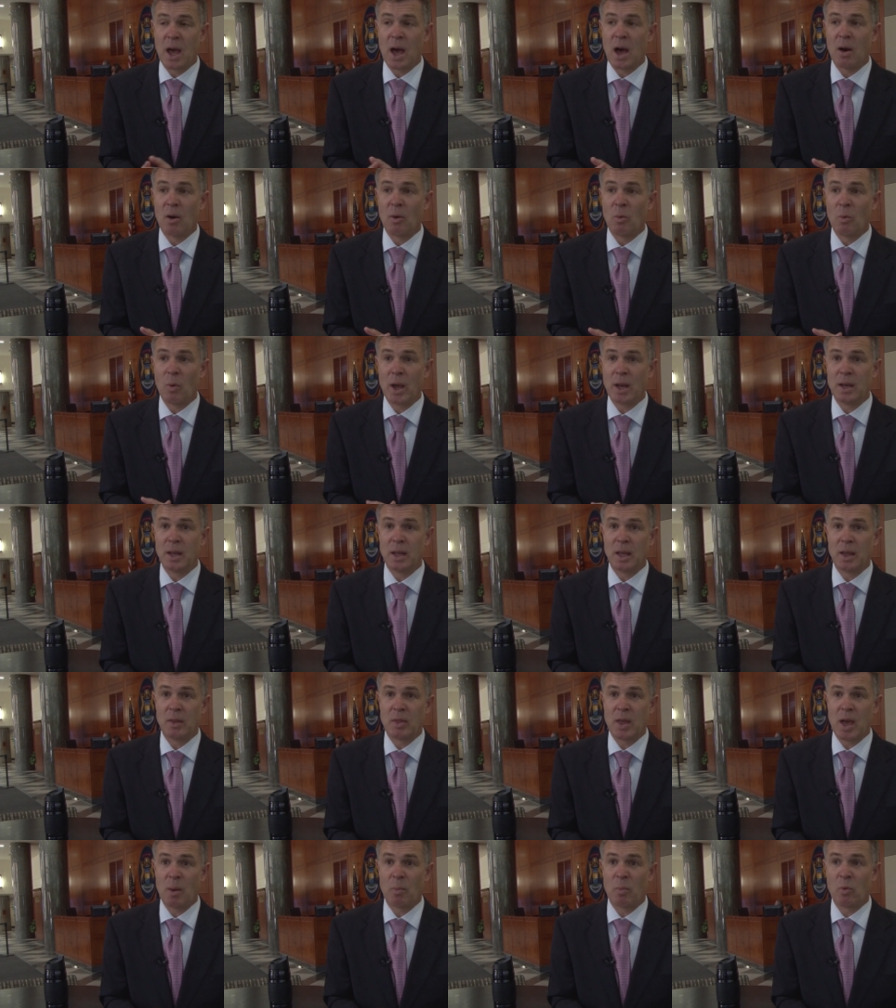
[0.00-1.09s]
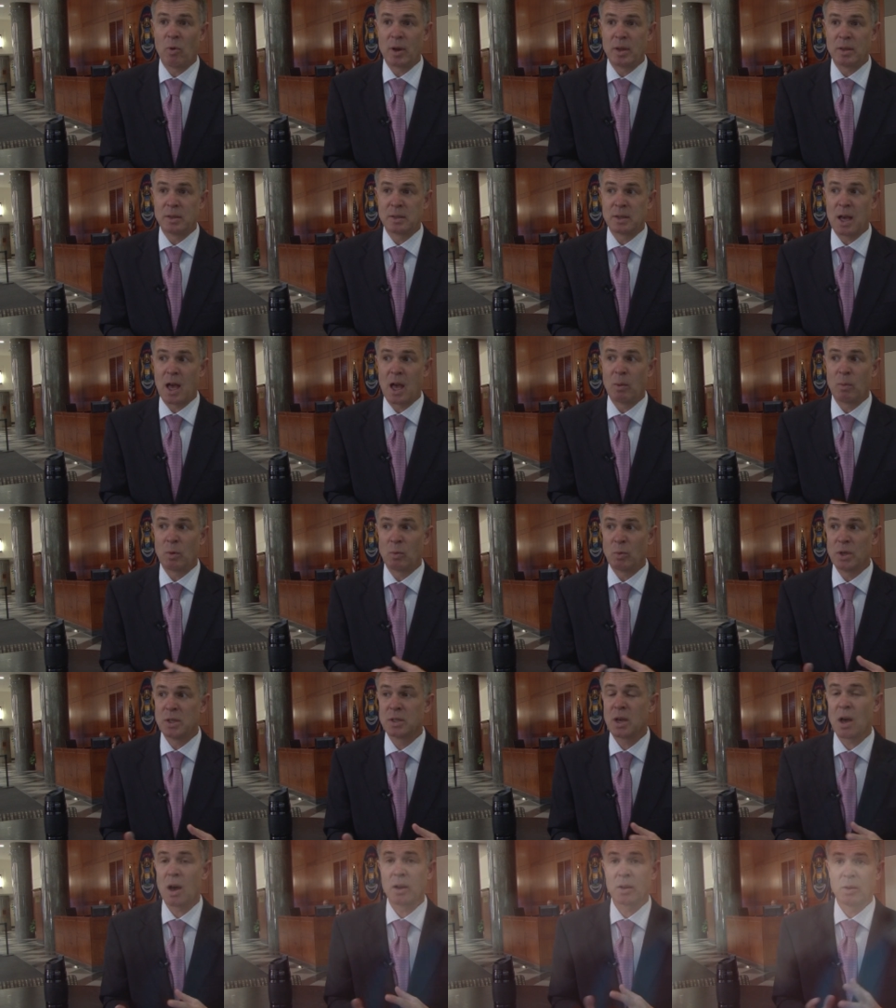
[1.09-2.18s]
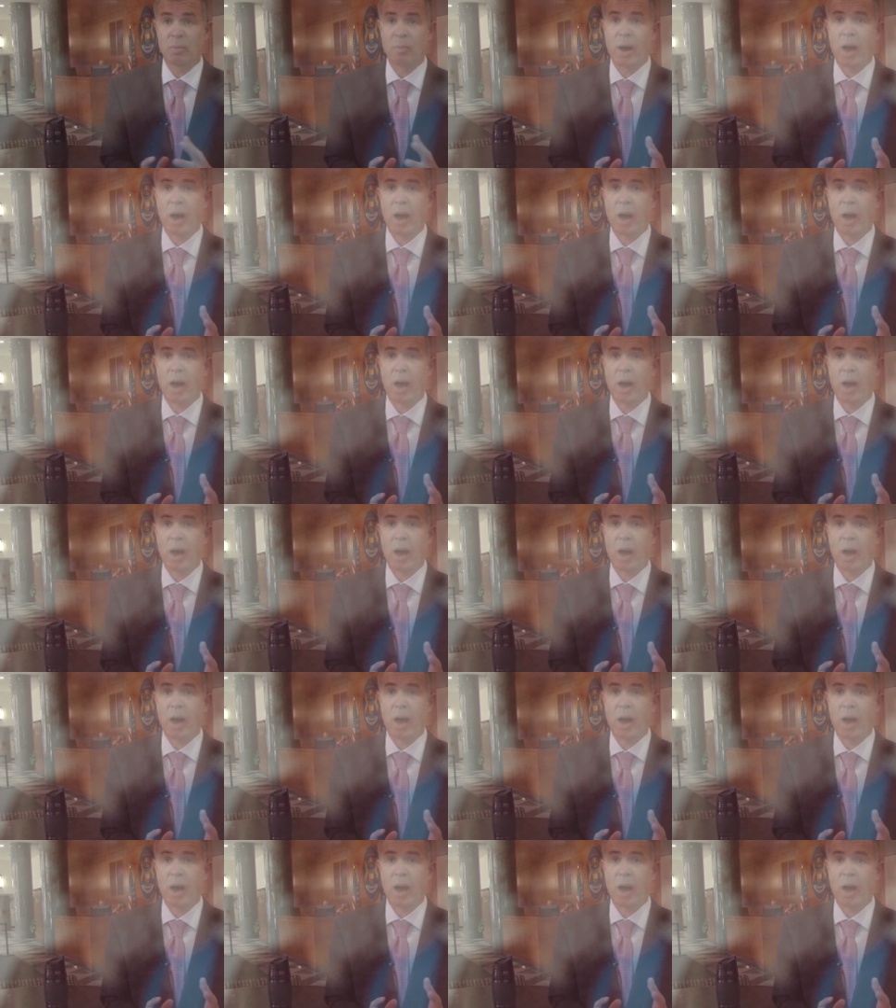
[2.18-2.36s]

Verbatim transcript: now, Wendy, at that point in time, and we talked